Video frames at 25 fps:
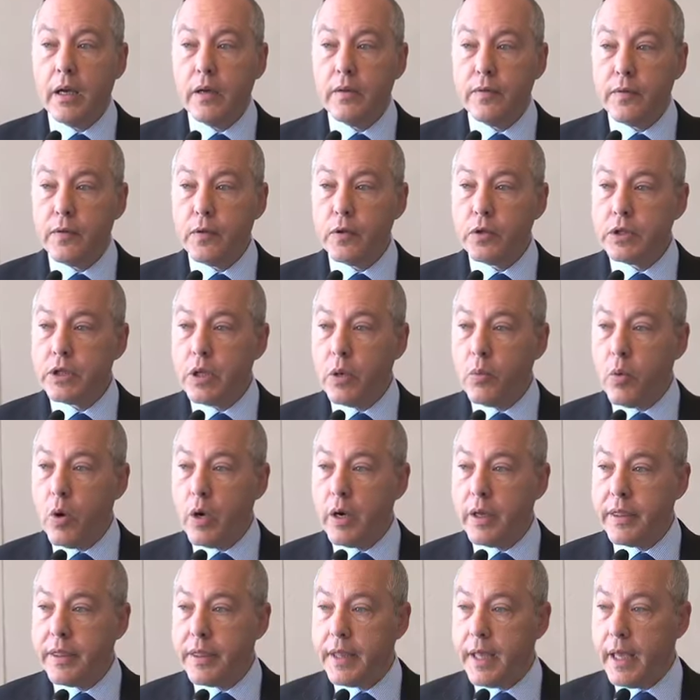First, I
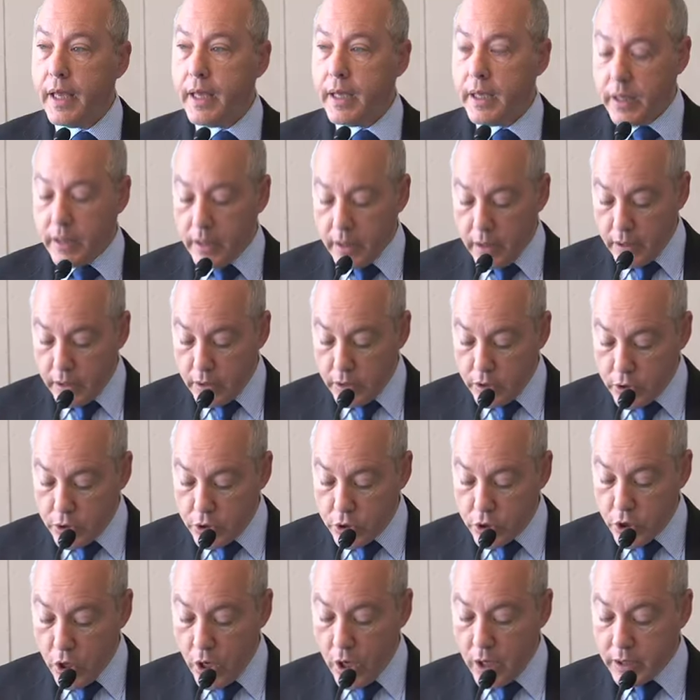want to thank
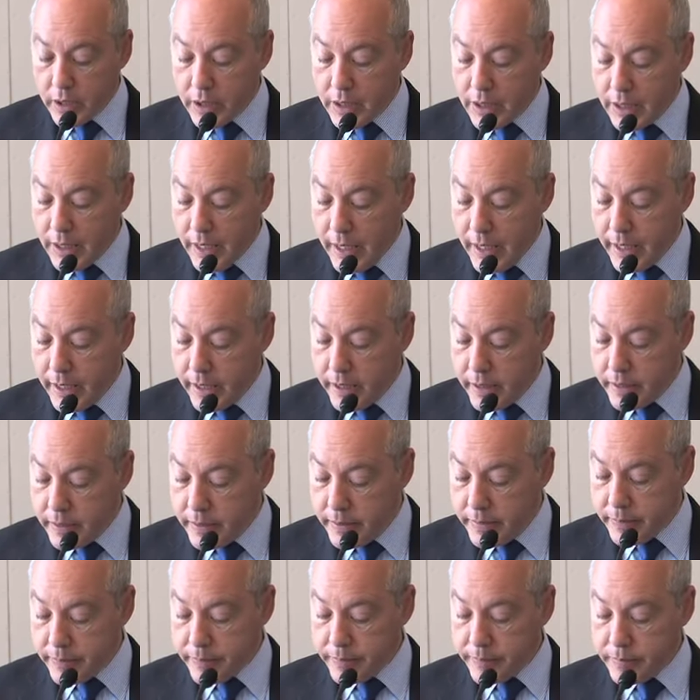John
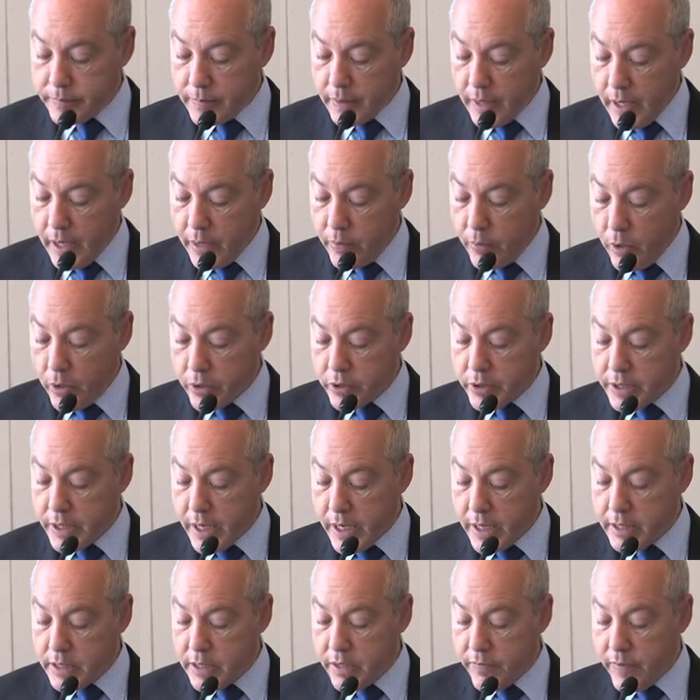Clegg and
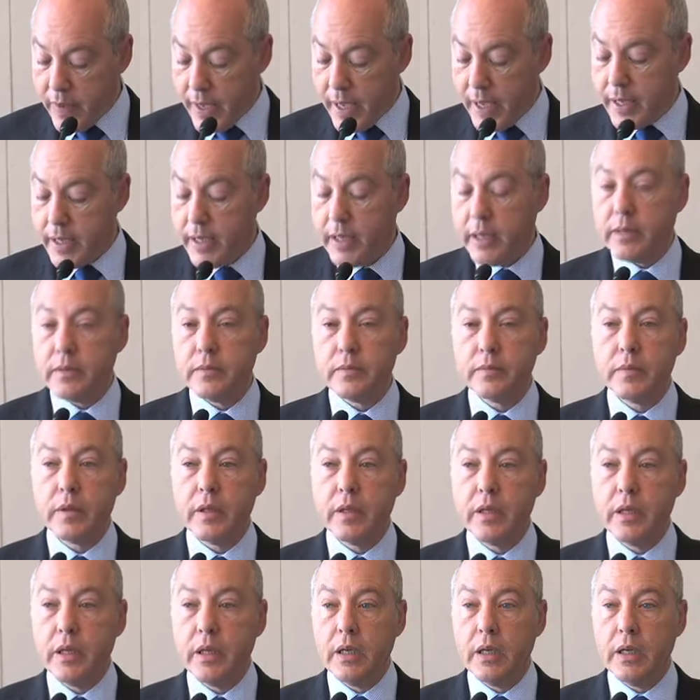Roxanne Tavanna,
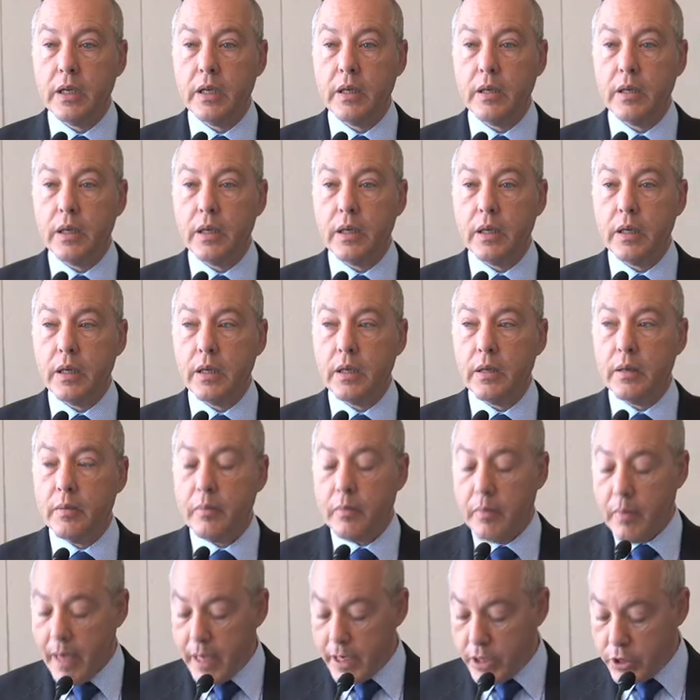the
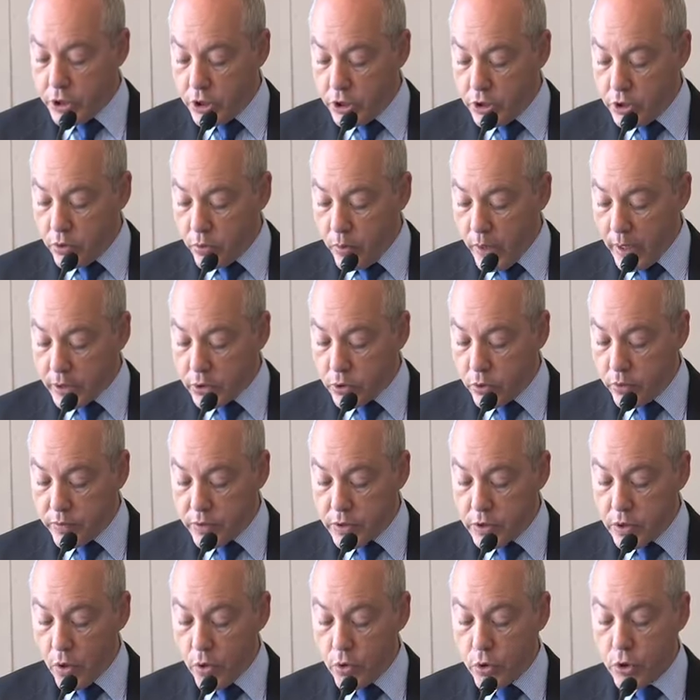Managing Director of
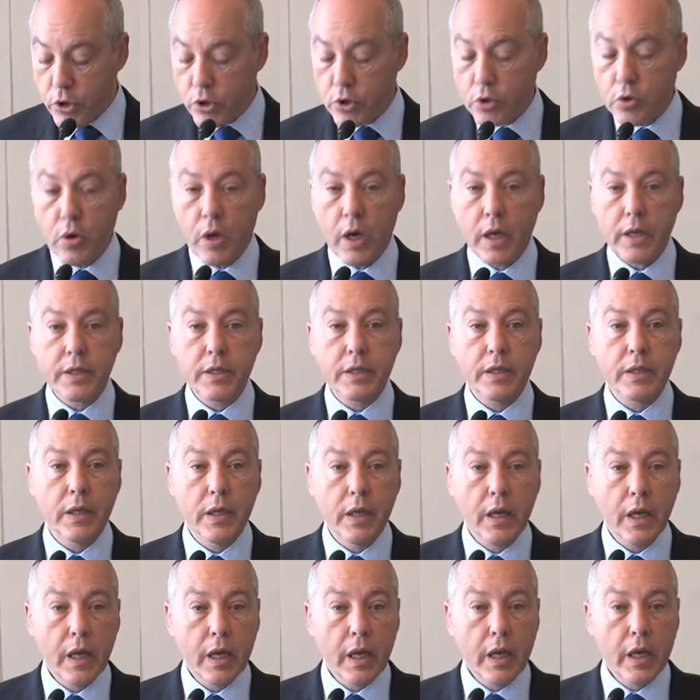Scotia Trust.
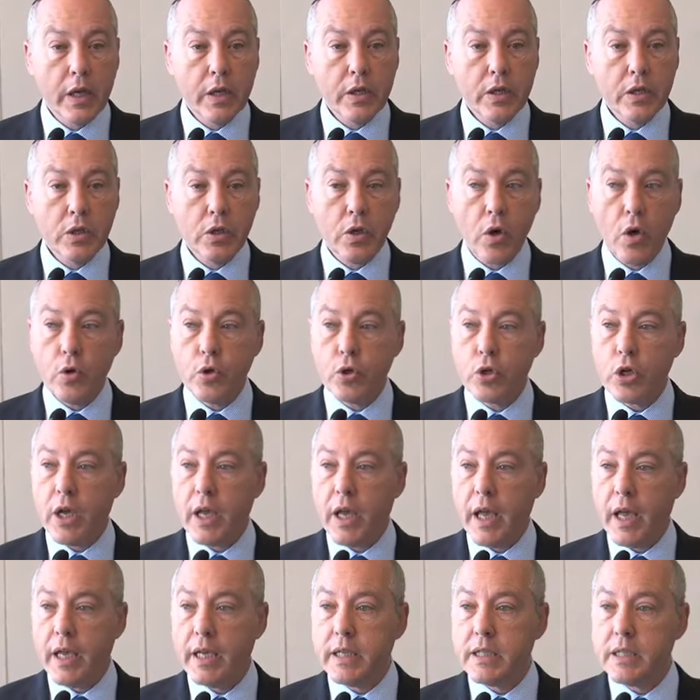Scotia
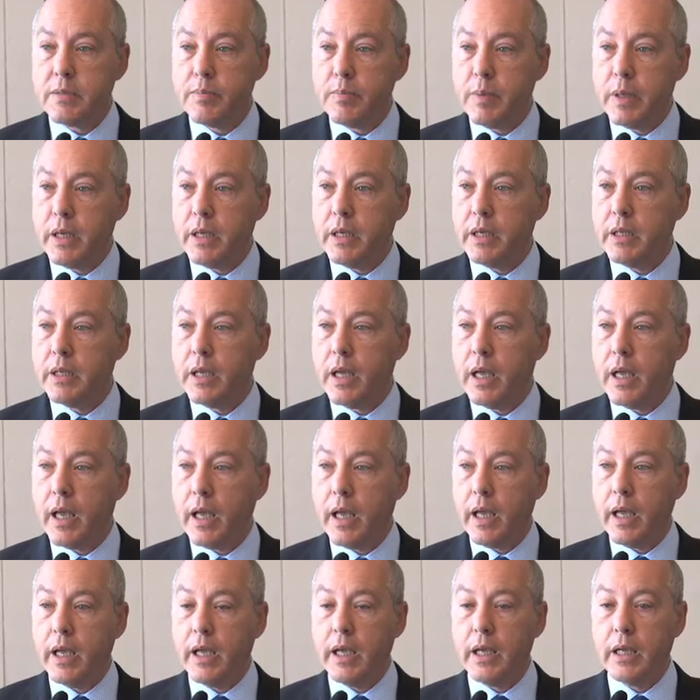has been
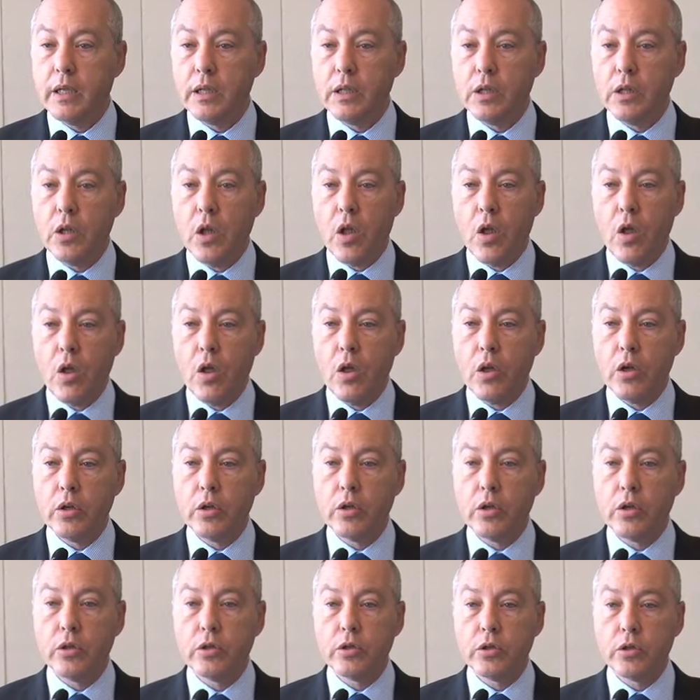a
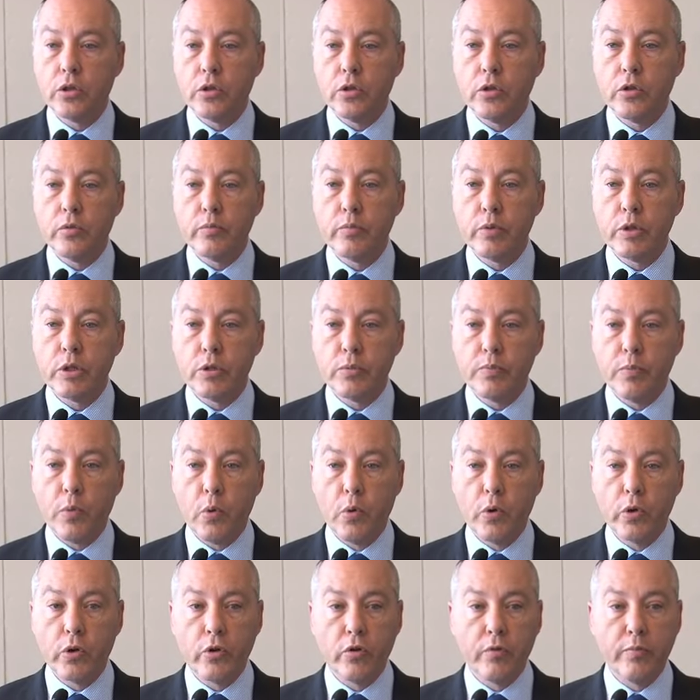long-term
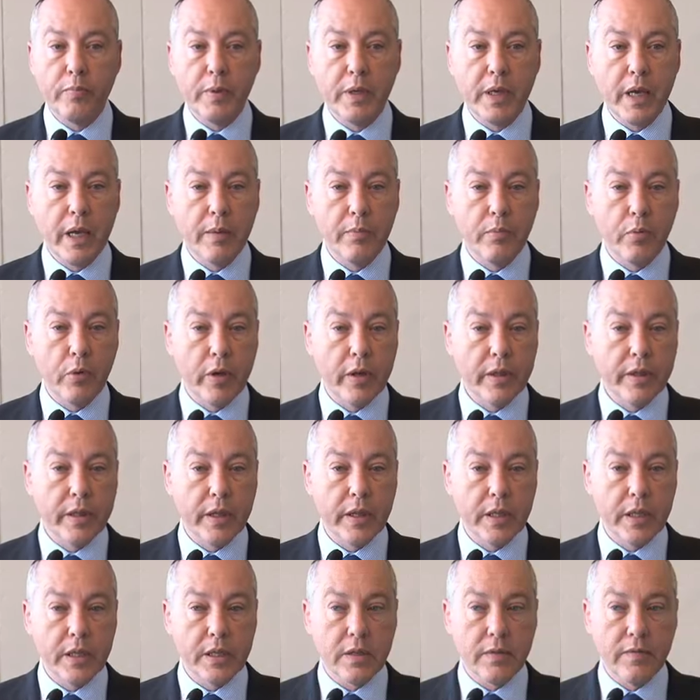supporter of B'nai B'rith
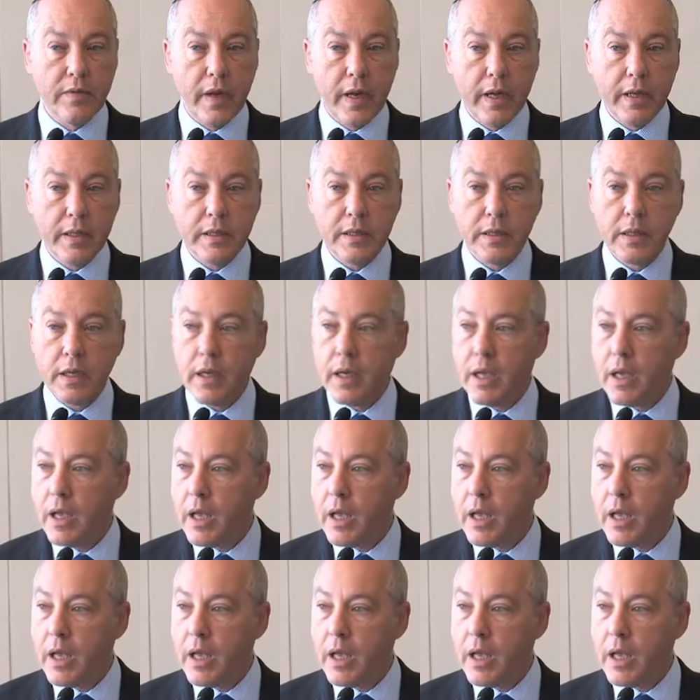in this event,